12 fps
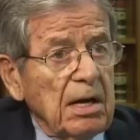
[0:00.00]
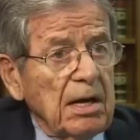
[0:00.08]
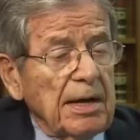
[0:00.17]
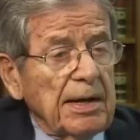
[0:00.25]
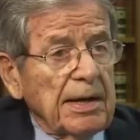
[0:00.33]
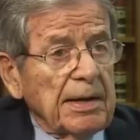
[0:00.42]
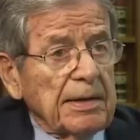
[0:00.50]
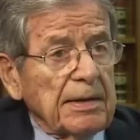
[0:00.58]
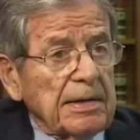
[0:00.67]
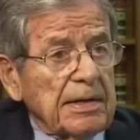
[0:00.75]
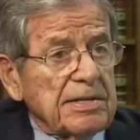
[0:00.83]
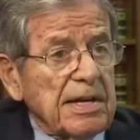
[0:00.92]
and the
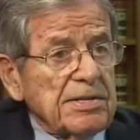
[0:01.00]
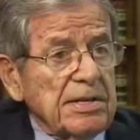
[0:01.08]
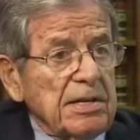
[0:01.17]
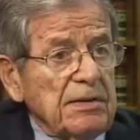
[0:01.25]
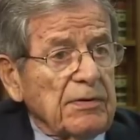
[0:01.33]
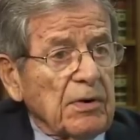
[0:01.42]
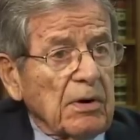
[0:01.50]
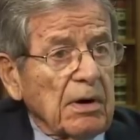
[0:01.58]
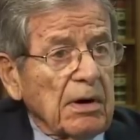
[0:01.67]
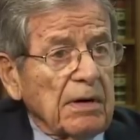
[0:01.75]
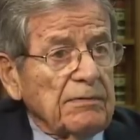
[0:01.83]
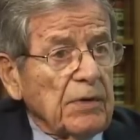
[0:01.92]
necessity
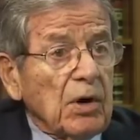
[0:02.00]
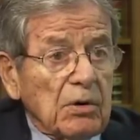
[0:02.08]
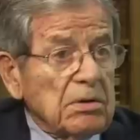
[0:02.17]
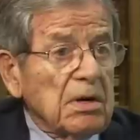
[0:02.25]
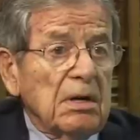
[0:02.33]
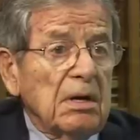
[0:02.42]
for a vote